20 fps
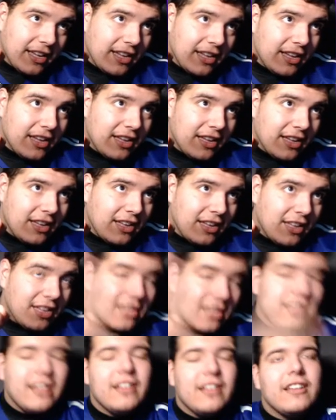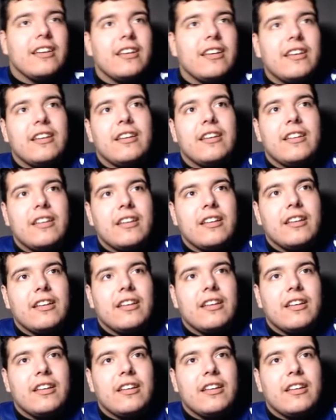(silence)